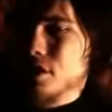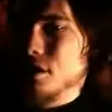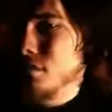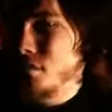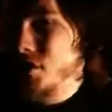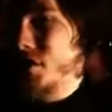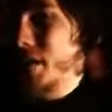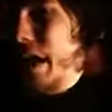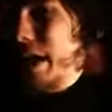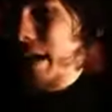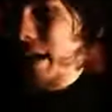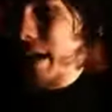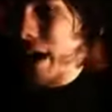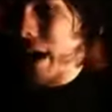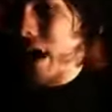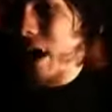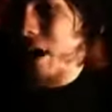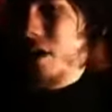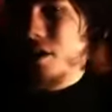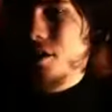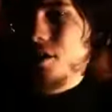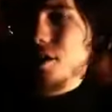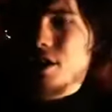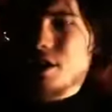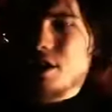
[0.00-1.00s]
of
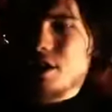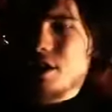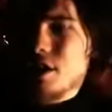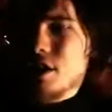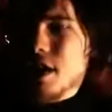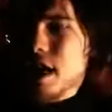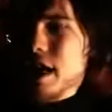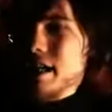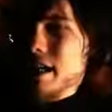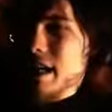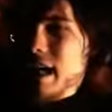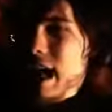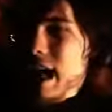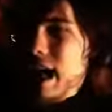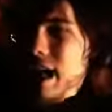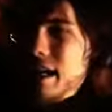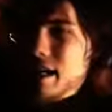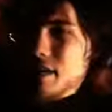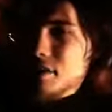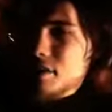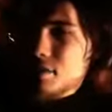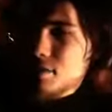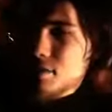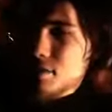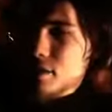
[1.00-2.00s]
psychology and
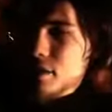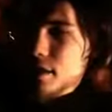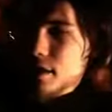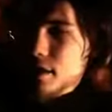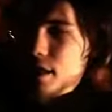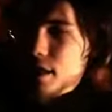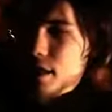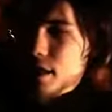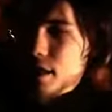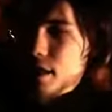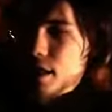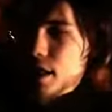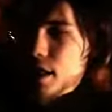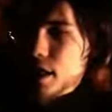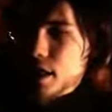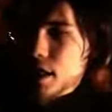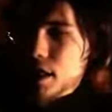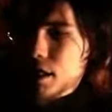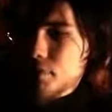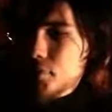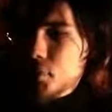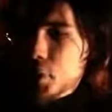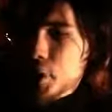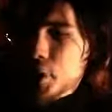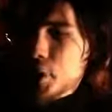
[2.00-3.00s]
psychiatry and
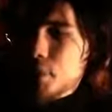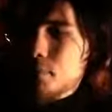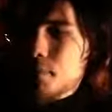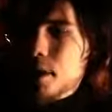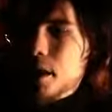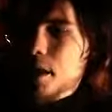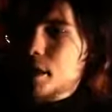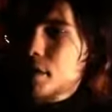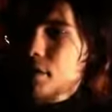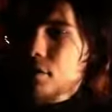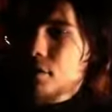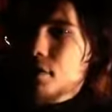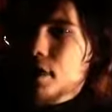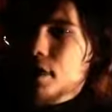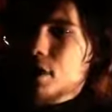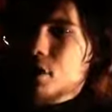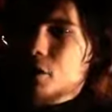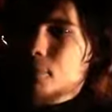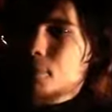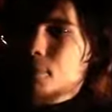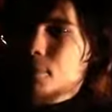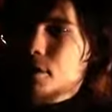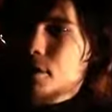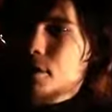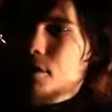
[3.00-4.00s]
even independent
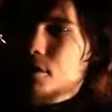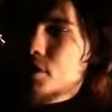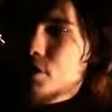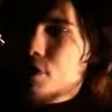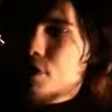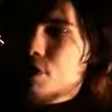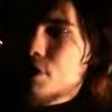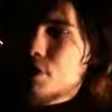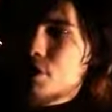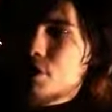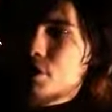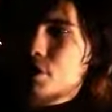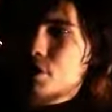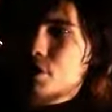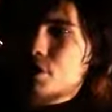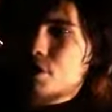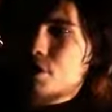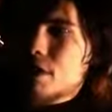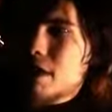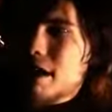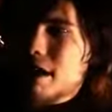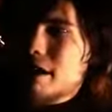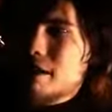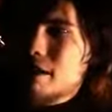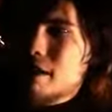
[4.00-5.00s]
therapy is all just a
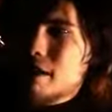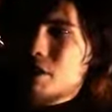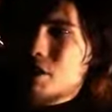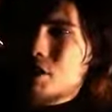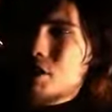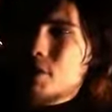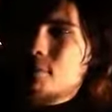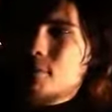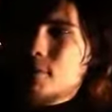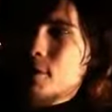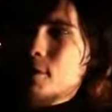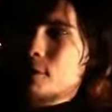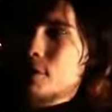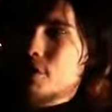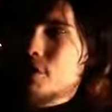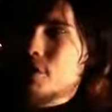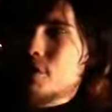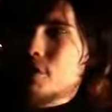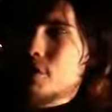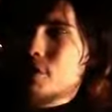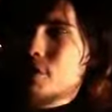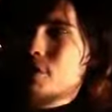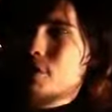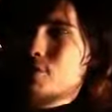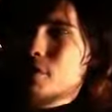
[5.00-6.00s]
giant
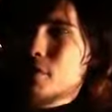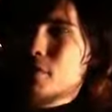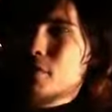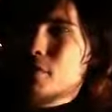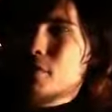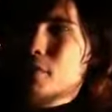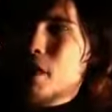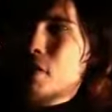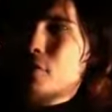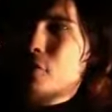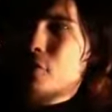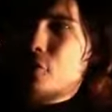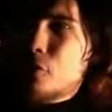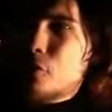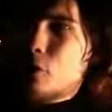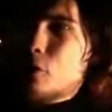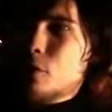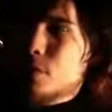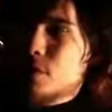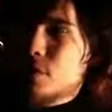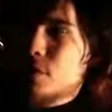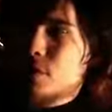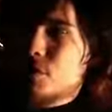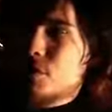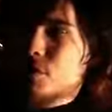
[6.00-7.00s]
conspiracy driven by
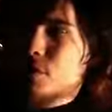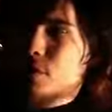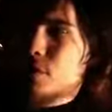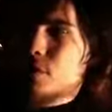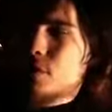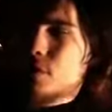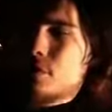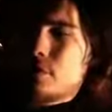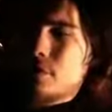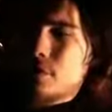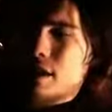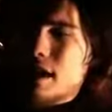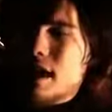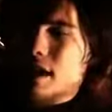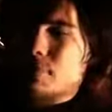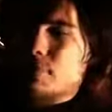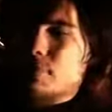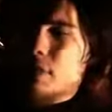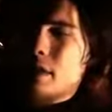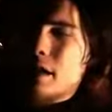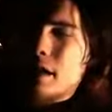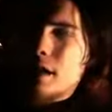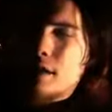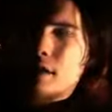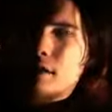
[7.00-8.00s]
pharmaceuticals. I
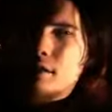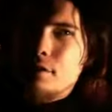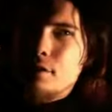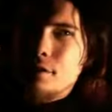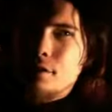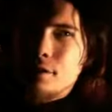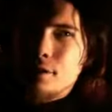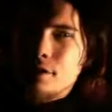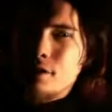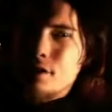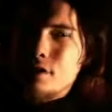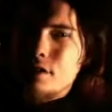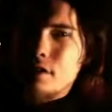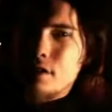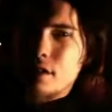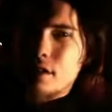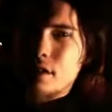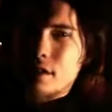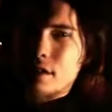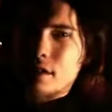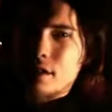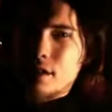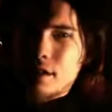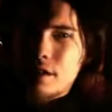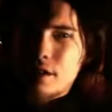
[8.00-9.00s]
read into this
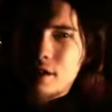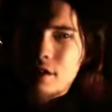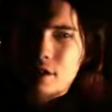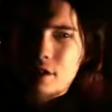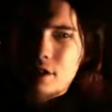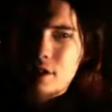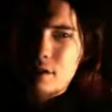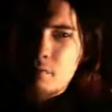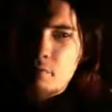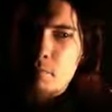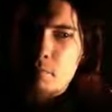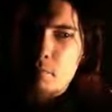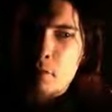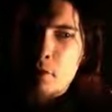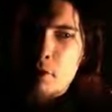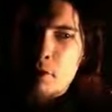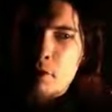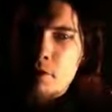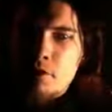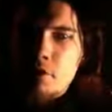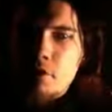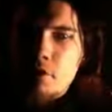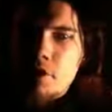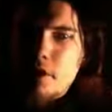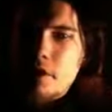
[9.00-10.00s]
shit, and it's just
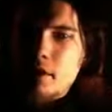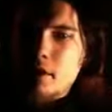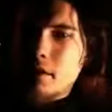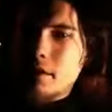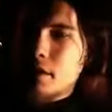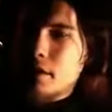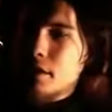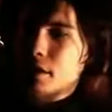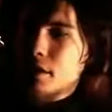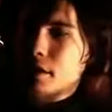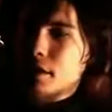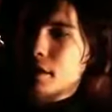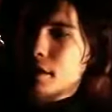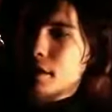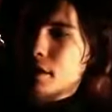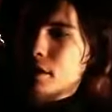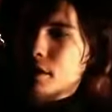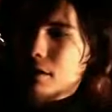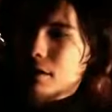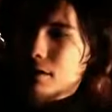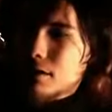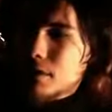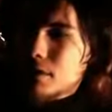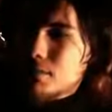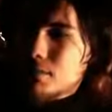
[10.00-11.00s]
bullshit. You
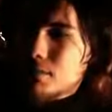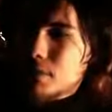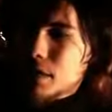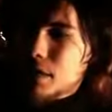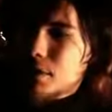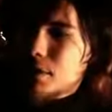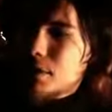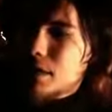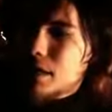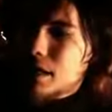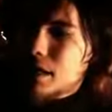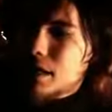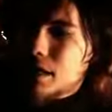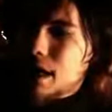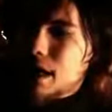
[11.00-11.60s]
know, there's a big thing in